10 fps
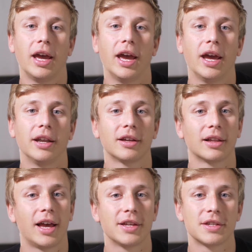And
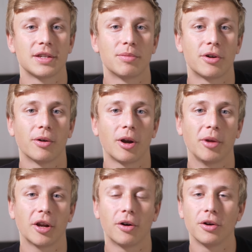classes in
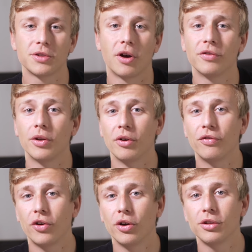programming are also often
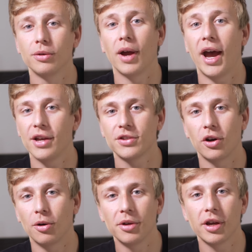referred to as
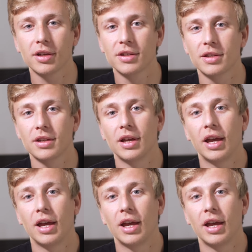objects.